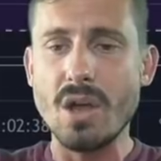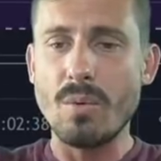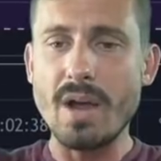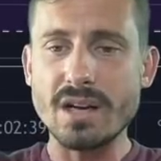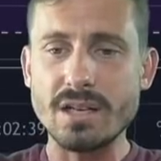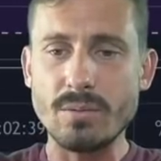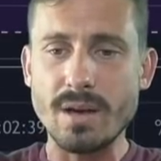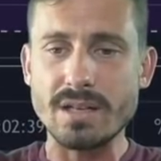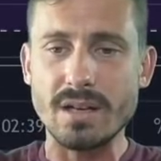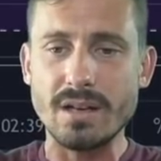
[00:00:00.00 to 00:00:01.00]
We actually
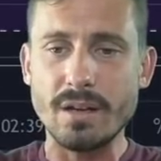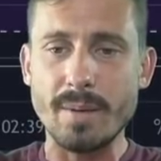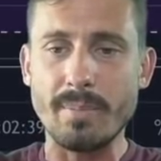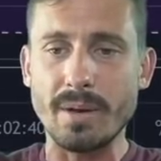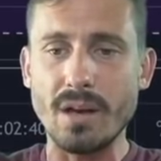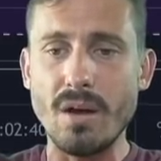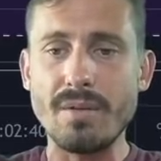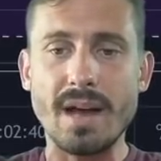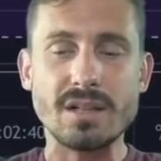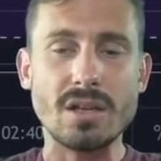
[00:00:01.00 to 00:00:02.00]
went a little bit below
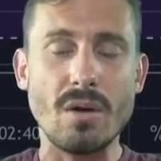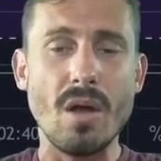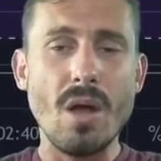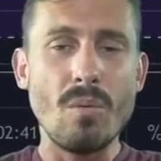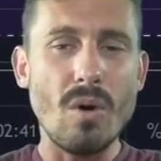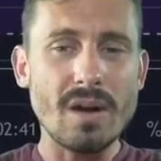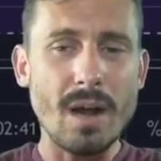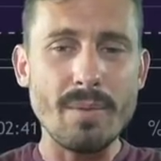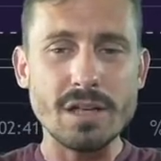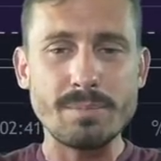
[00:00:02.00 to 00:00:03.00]
that. So what
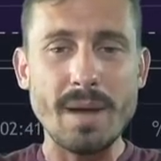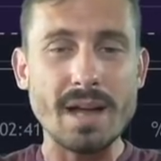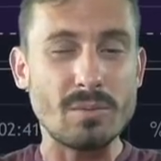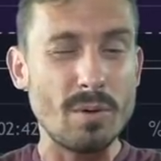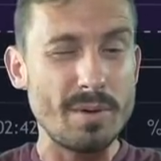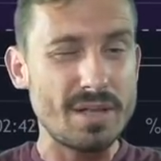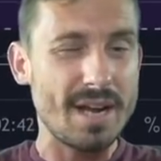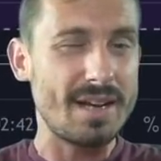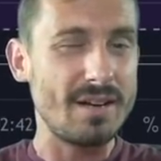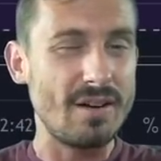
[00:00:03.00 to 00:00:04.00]
can we expect? We'll be
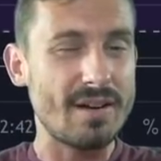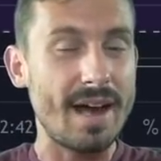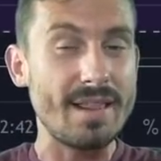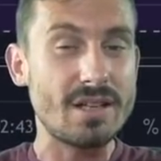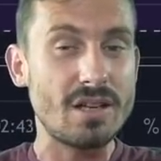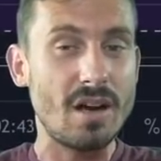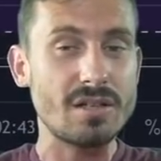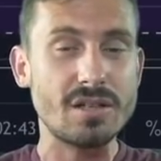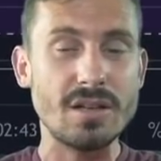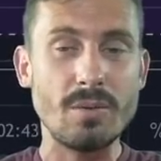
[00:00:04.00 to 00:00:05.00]
taking a look at the
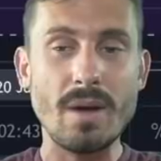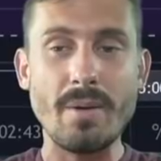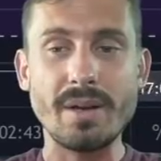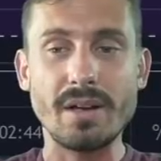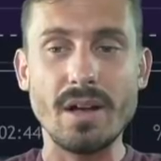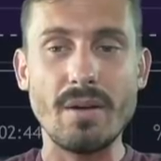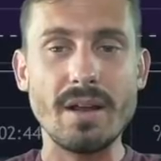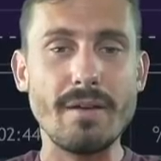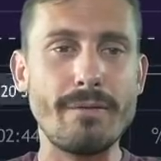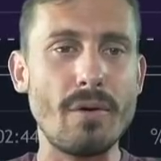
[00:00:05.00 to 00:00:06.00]
charts to see where we can go
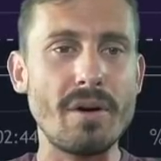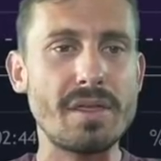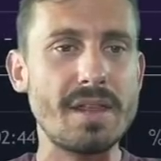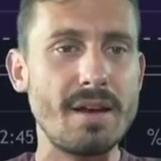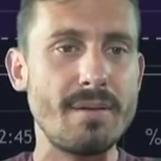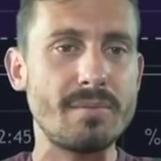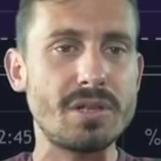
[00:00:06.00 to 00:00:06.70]
here for Ethereum